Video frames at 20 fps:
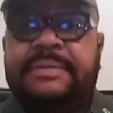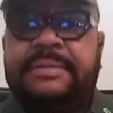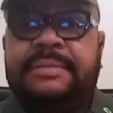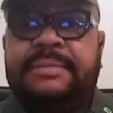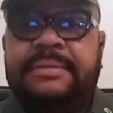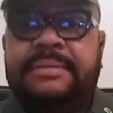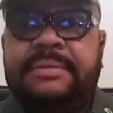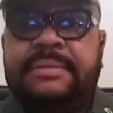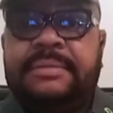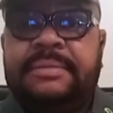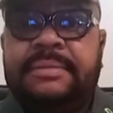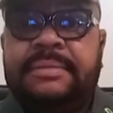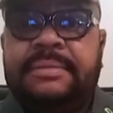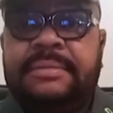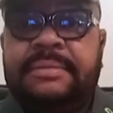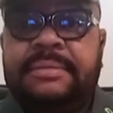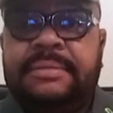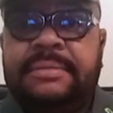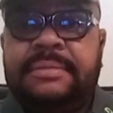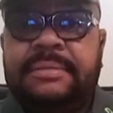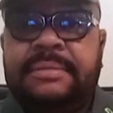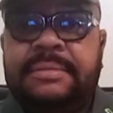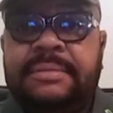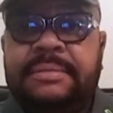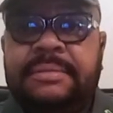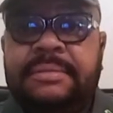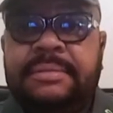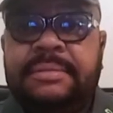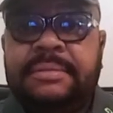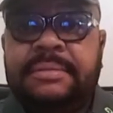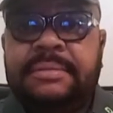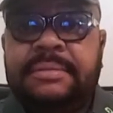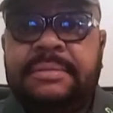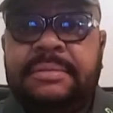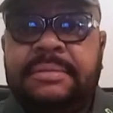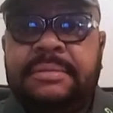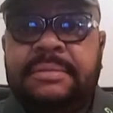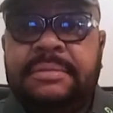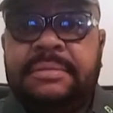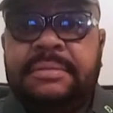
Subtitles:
No one is speaking in this clip.